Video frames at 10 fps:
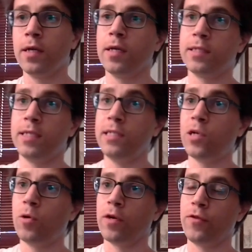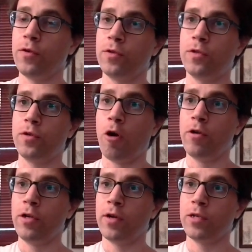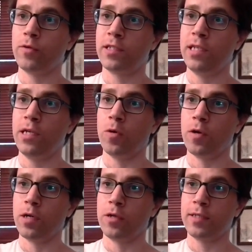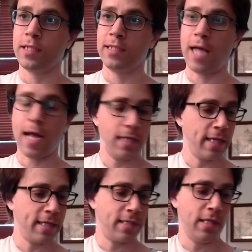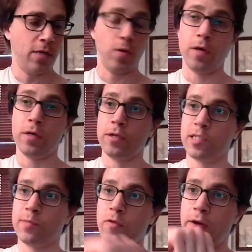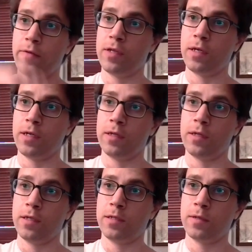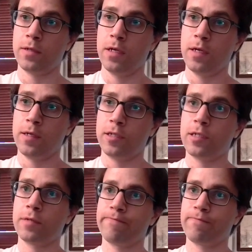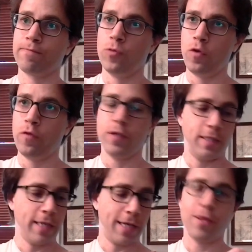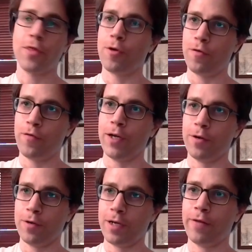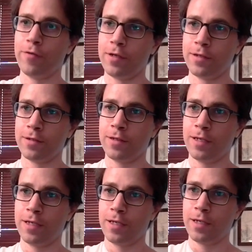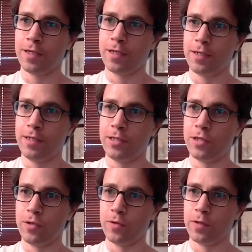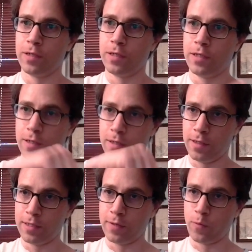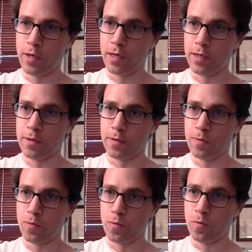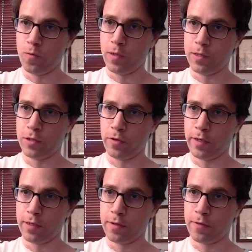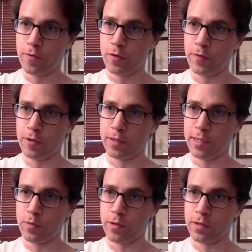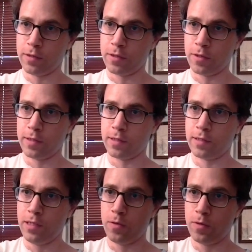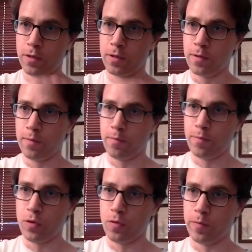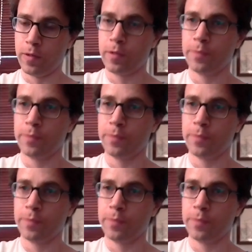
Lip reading: It's an easy chord. If you already know how to do a C chord, it looks exactly like a C chord. You just move everything. Just move the 2nd and 3rd finger, not everything. These two, this way, 1 string. First finger stays where it is. So that's a C chord. Boom.